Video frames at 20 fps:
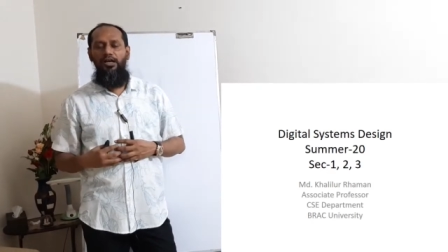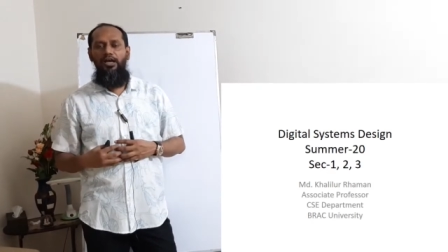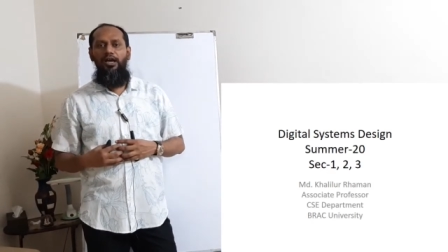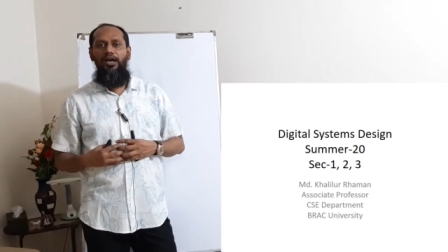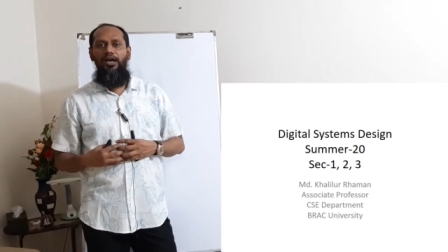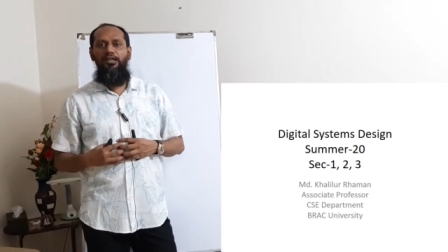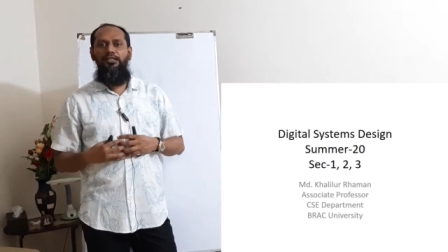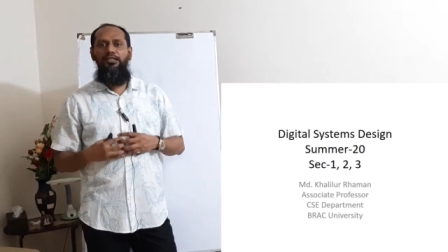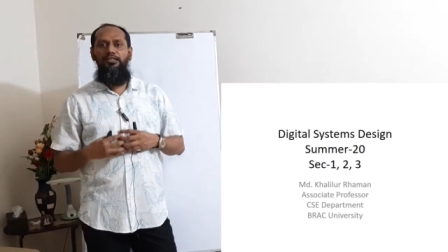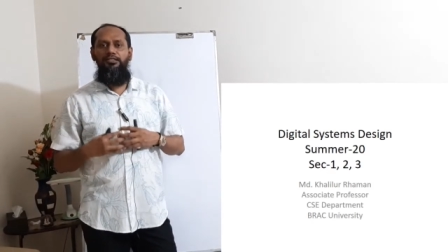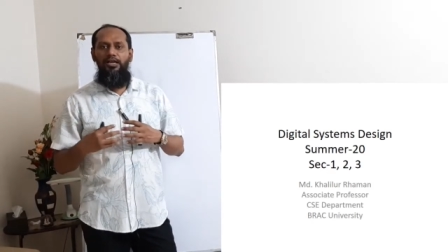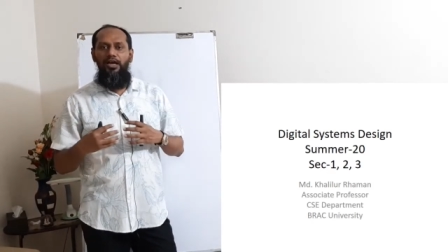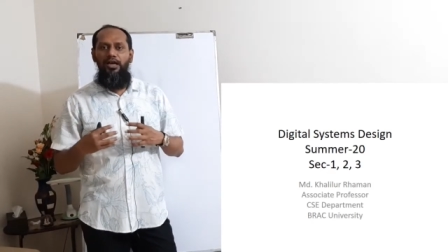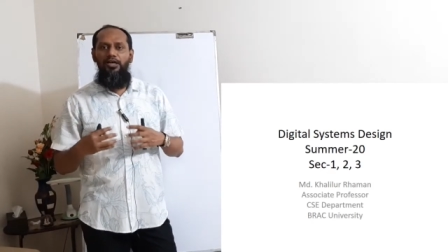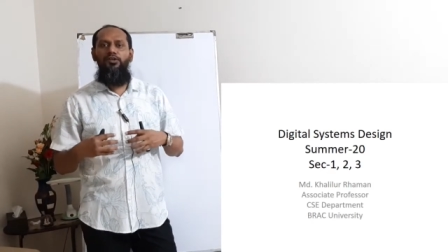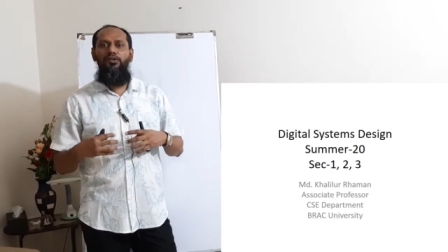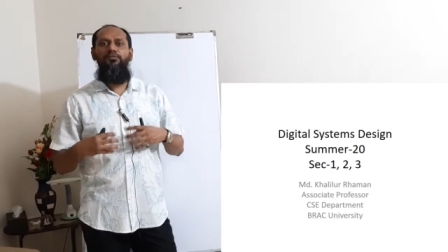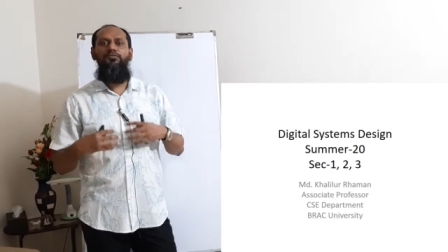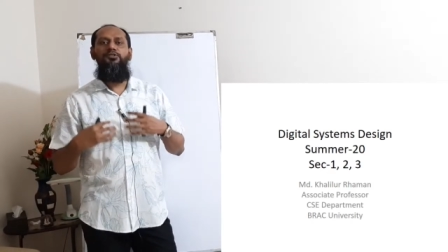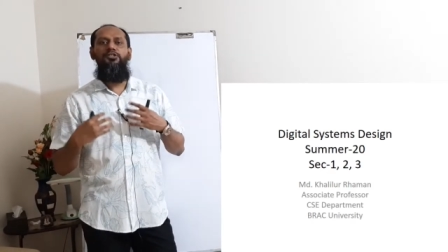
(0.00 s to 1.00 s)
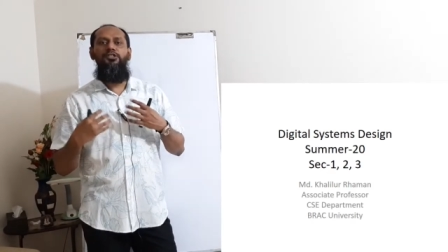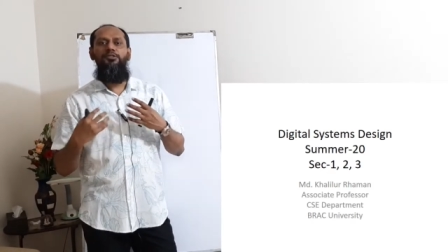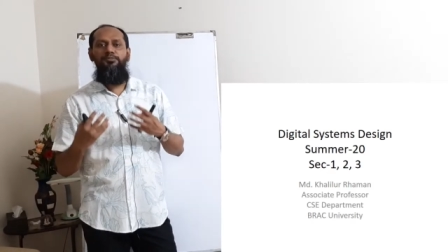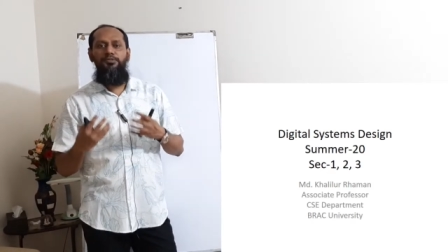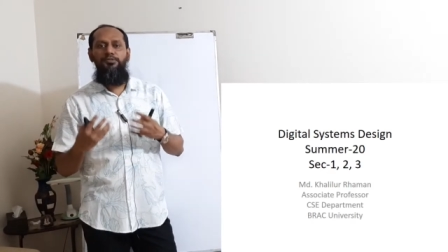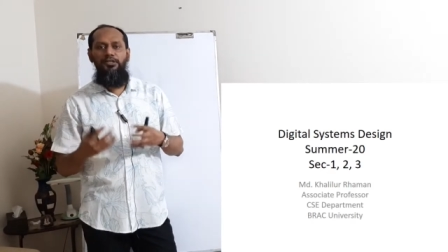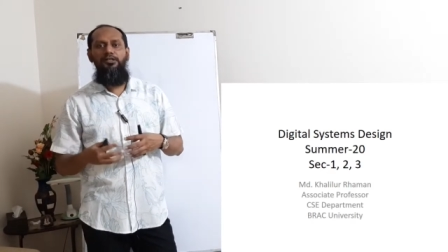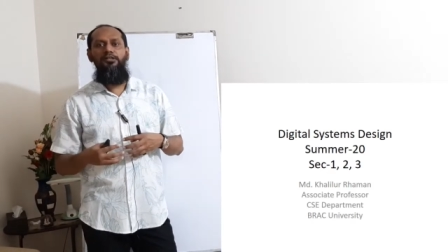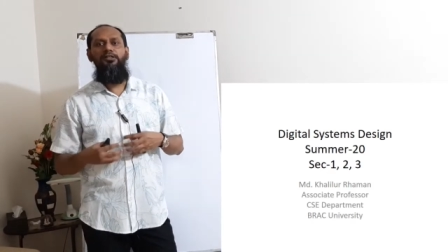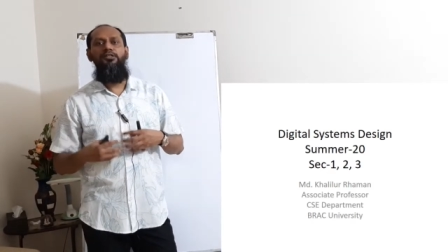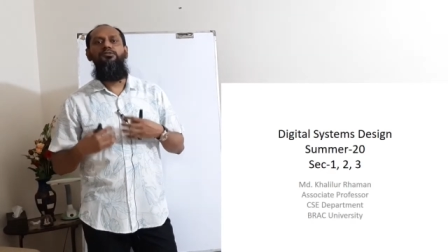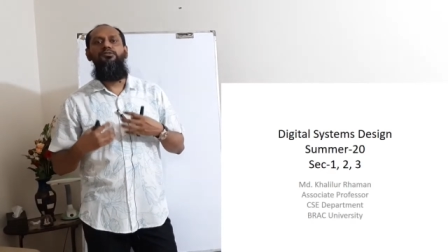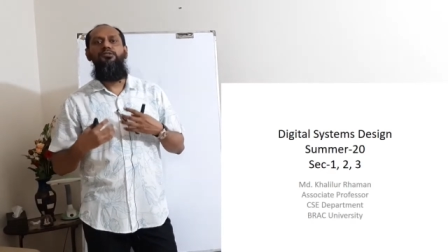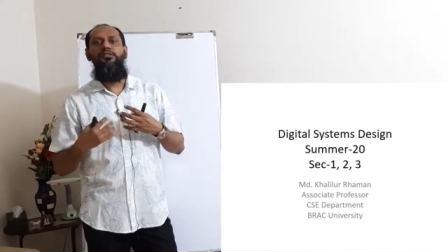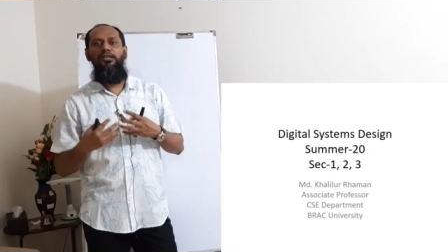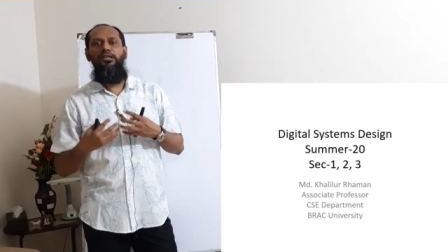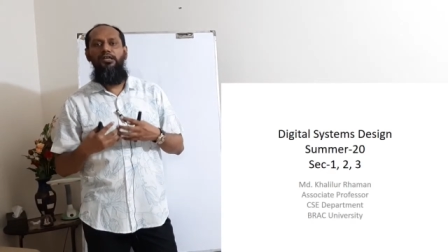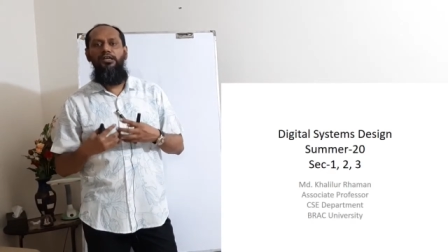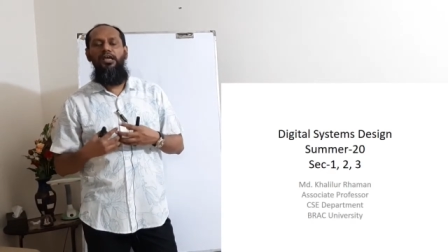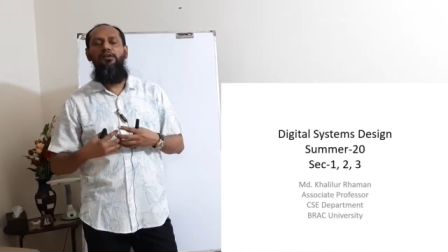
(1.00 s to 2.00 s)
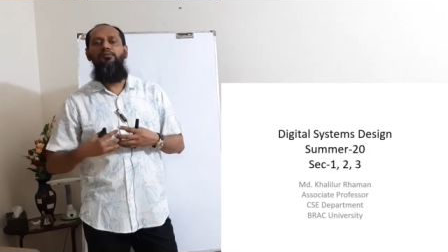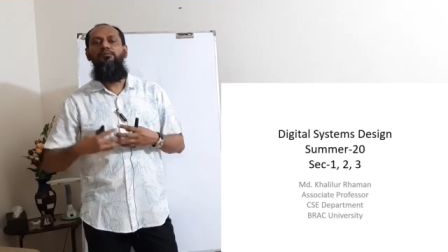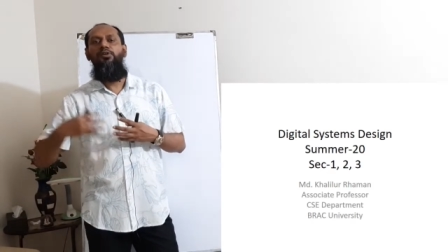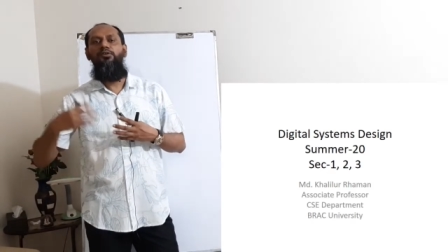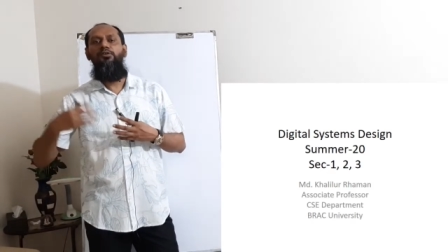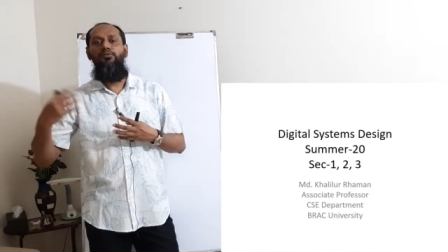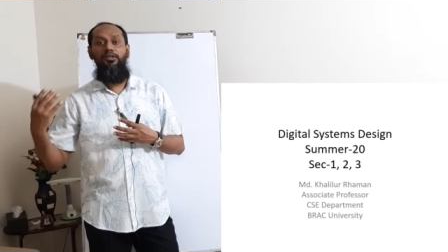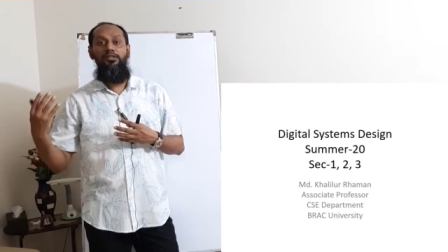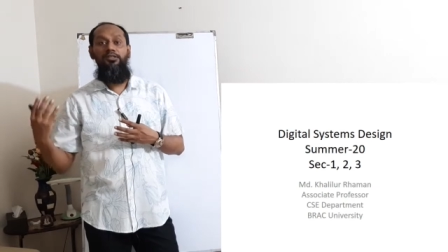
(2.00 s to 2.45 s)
and these kind of chips are using in everywhere.